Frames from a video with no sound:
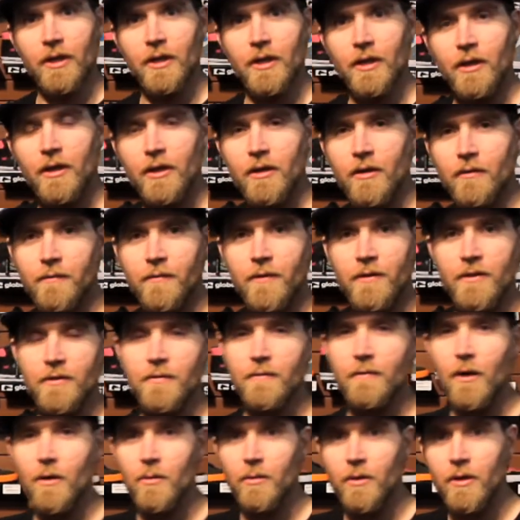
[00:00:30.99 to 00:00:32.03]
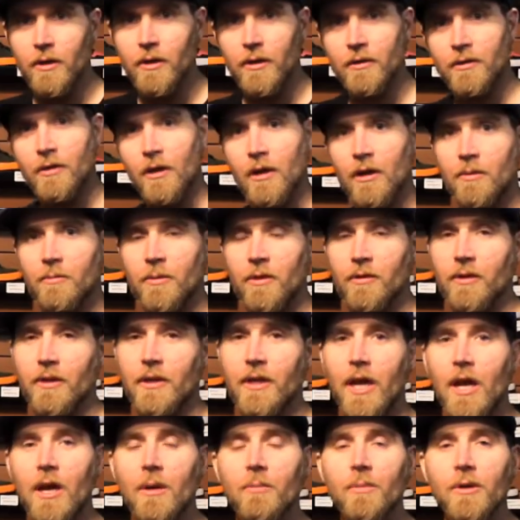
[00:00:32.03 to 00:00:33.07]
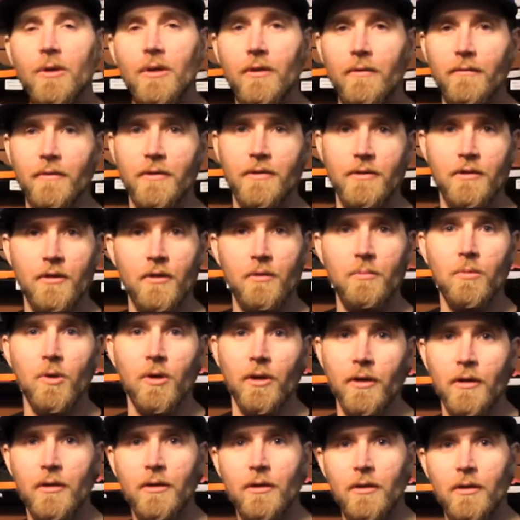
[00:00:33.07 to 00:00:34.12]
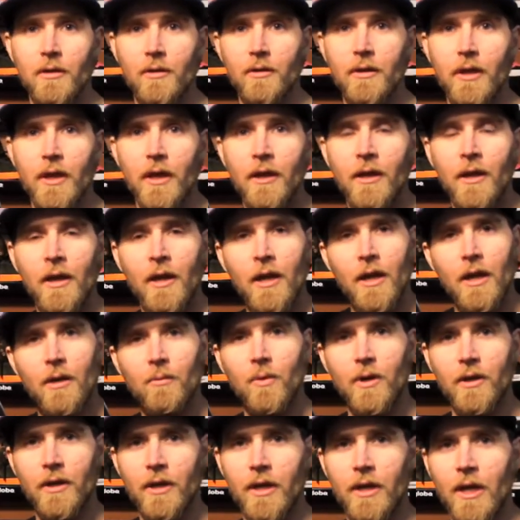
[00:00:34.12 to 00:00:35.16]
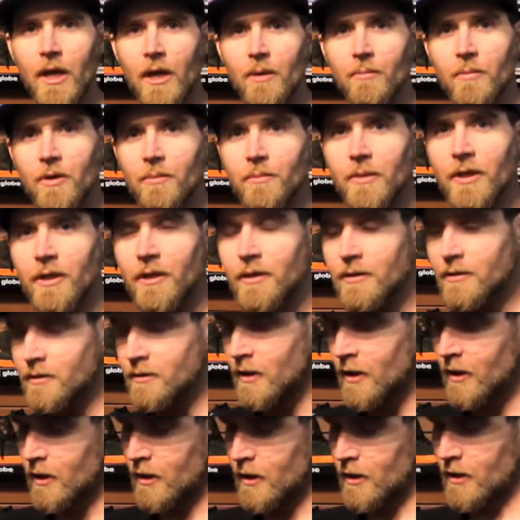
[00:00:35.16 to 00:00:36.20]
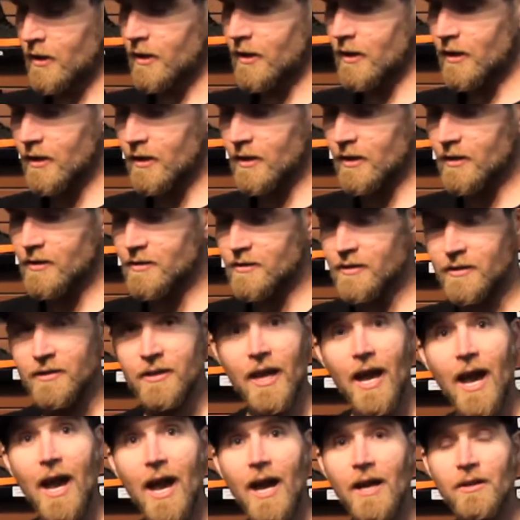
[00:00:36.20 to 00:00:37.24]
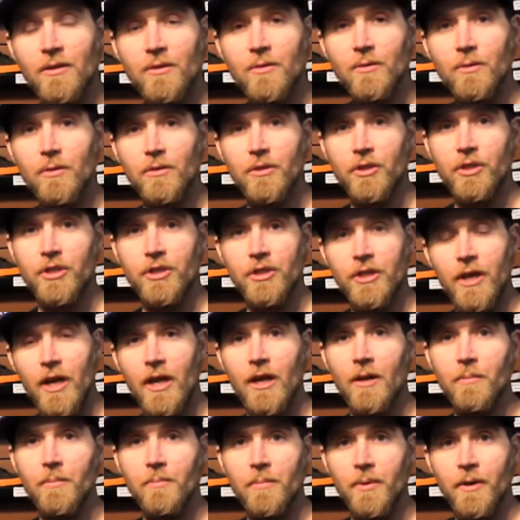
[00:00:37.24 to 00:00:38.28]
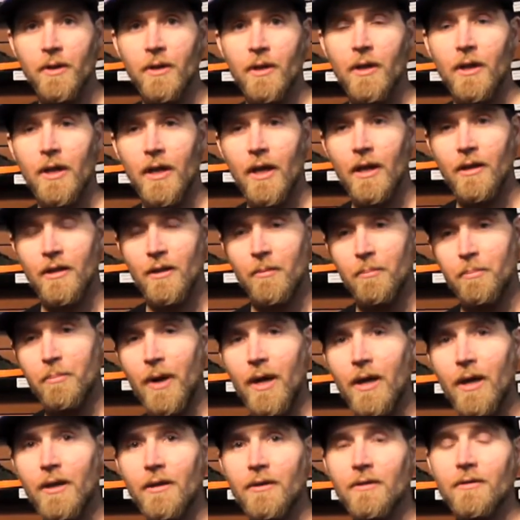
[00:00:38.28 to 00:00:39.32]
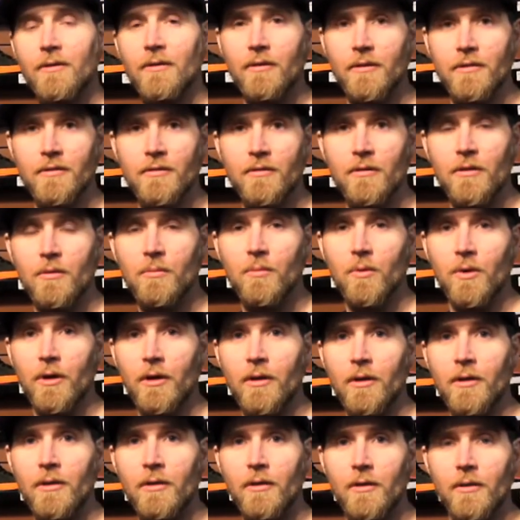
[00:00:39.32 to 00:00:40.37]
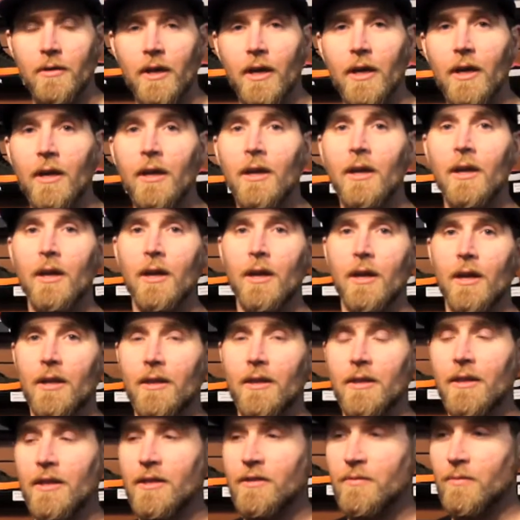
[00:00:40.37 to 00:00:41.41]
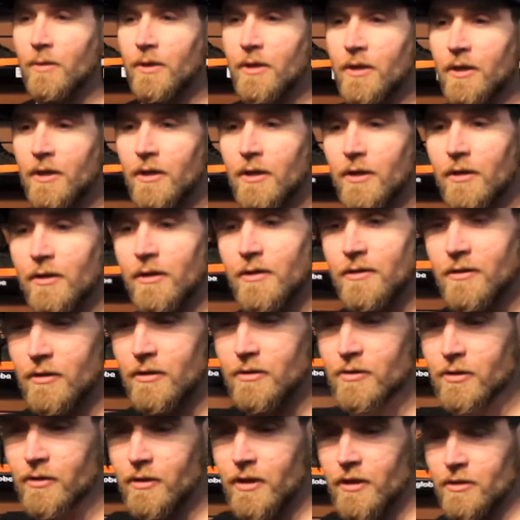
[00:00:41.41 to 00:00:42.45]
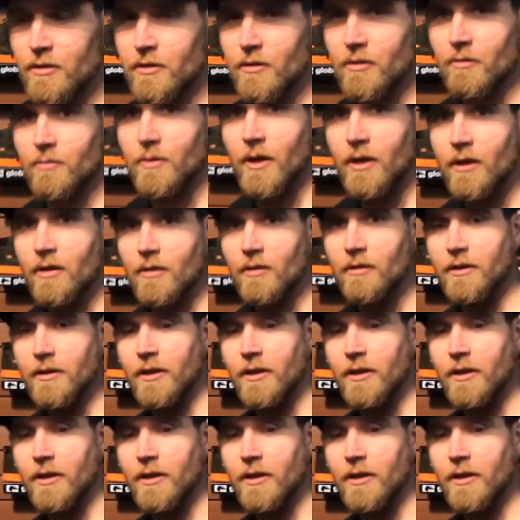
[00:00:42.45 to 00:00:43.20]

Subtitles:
here, and first of all we're going to talk about the camber of the snowboard, okay? And what camber means is the actual shape and the bend to the snowboard, okay? And this one here is the traditional regular